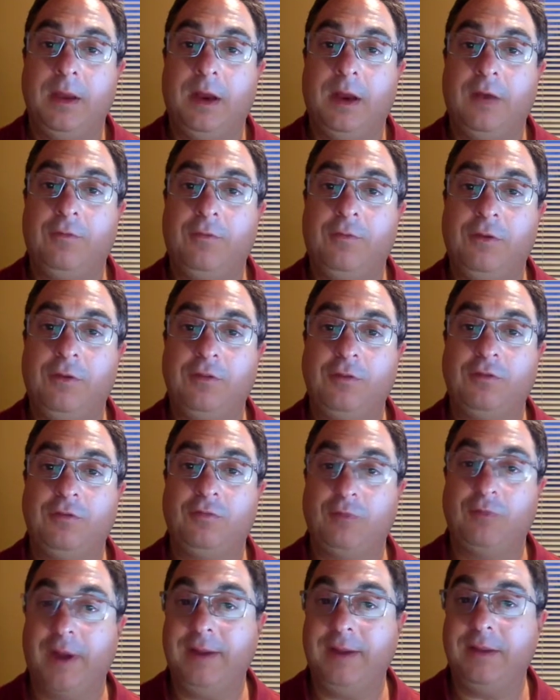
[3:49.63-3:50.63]

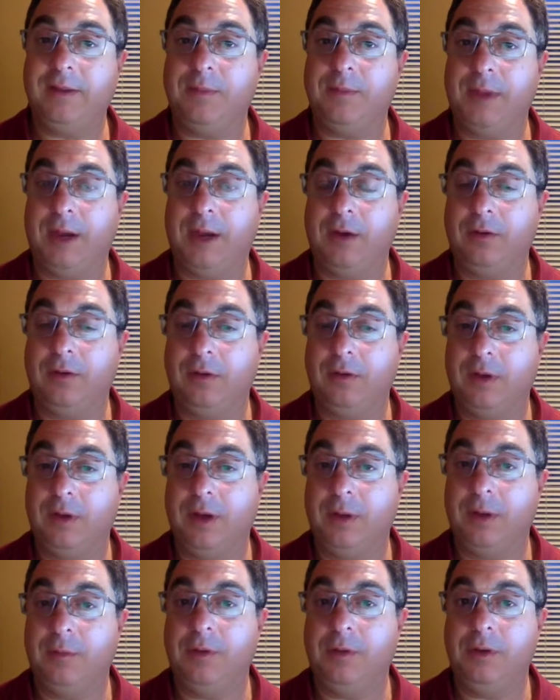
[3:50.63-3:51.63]
first write them out,
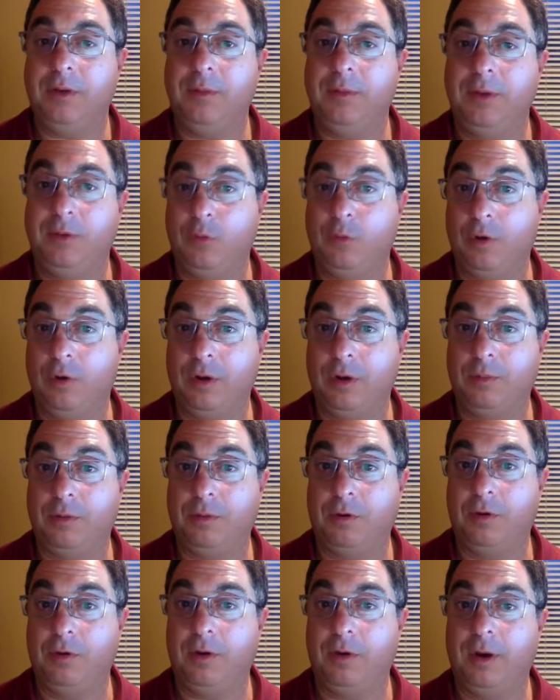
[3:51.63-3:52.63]
put them in a Word
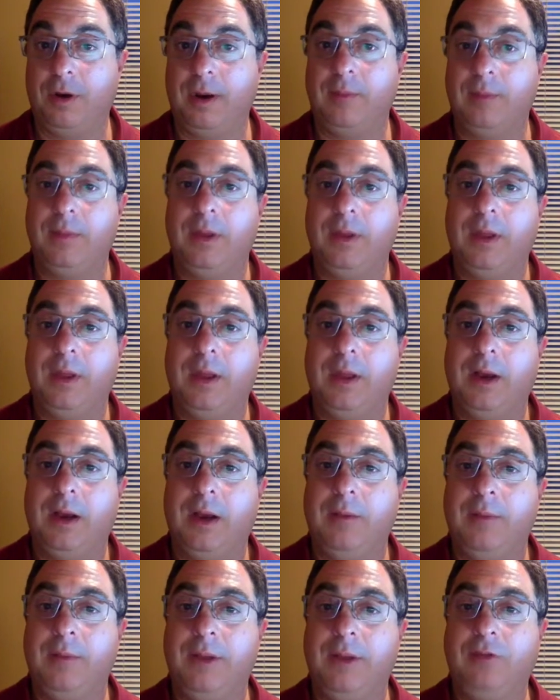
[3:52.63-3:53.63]
program.
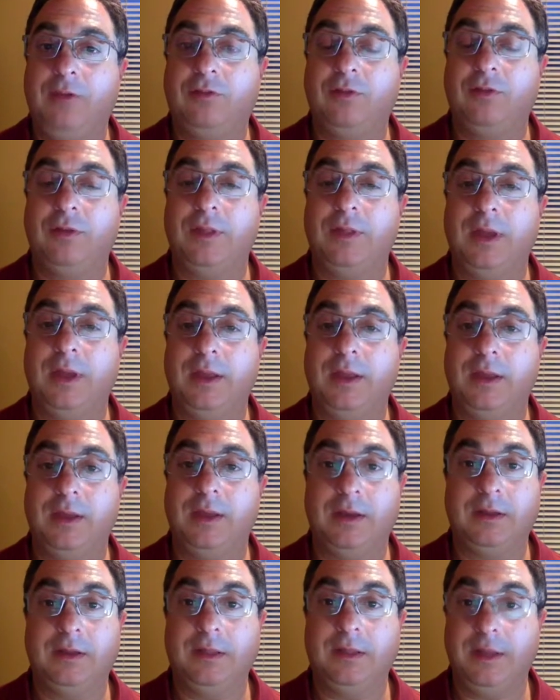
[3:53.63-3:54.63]
Make sure that
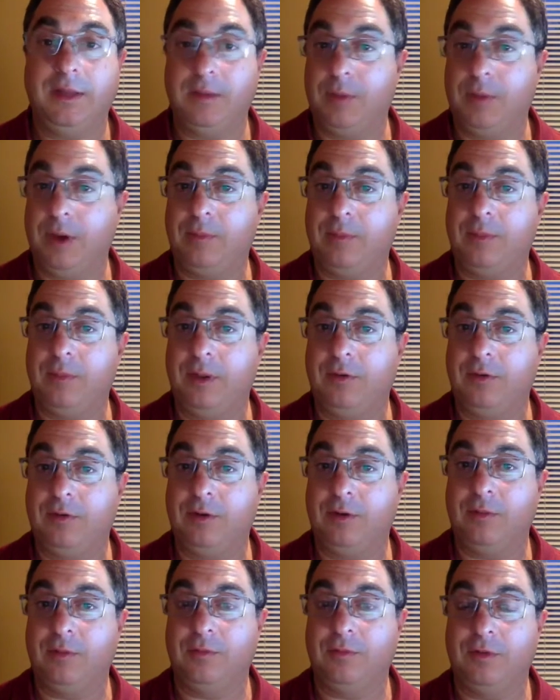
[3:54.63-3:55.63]
you clean them up in
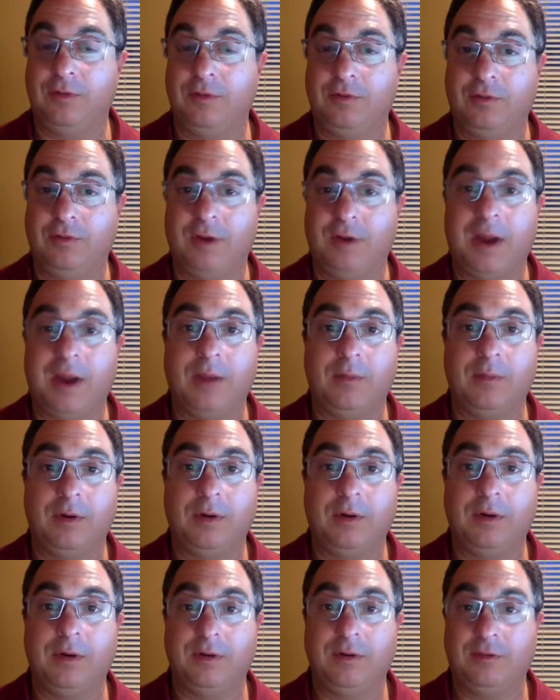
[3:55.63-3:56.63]
terms of
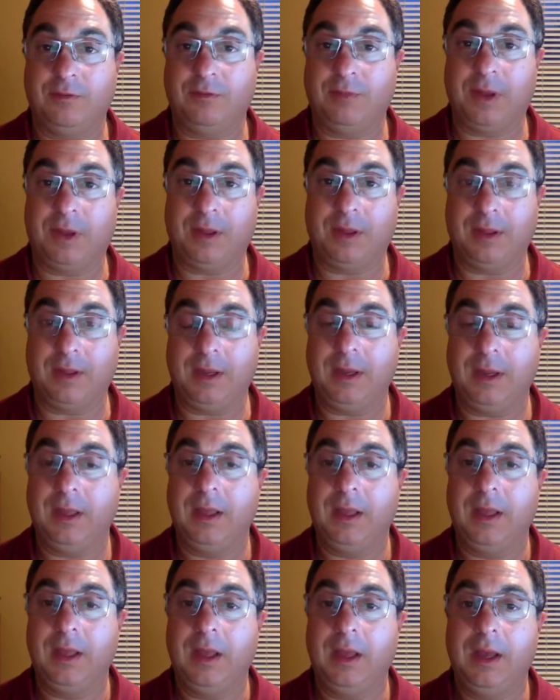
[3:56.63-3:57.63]
grammar and spelling.
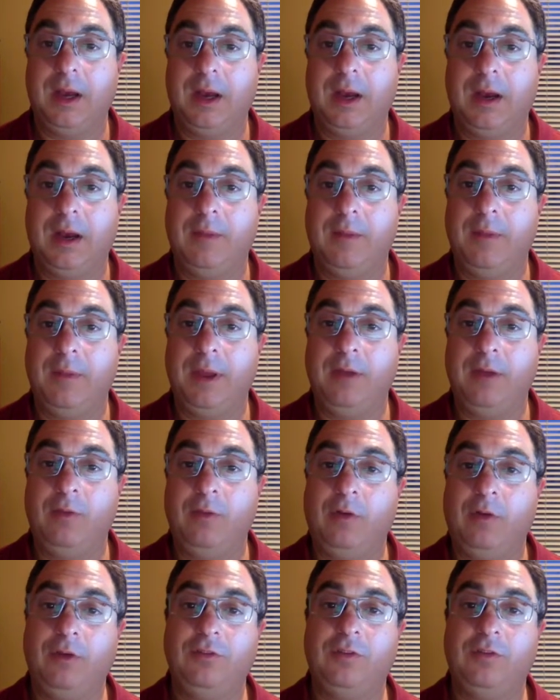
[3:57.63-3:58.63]
And
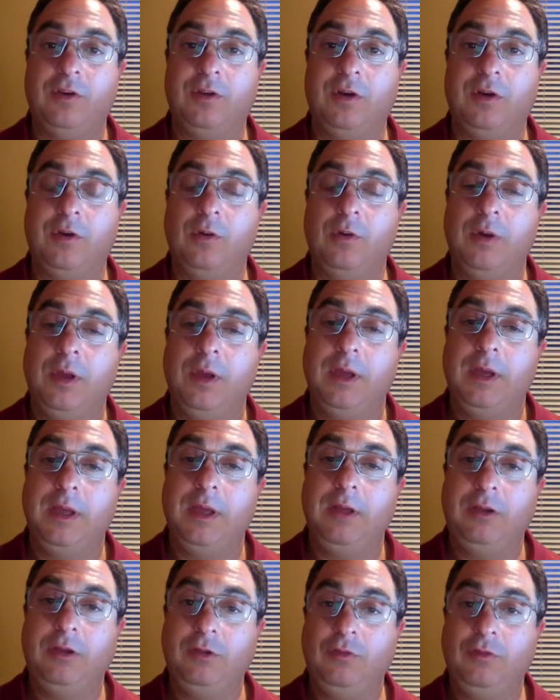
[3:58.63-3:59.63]
also
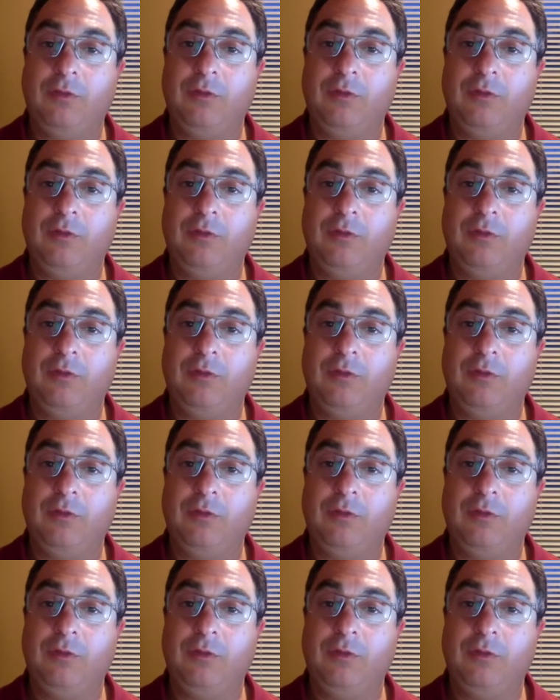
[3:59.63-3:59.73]
include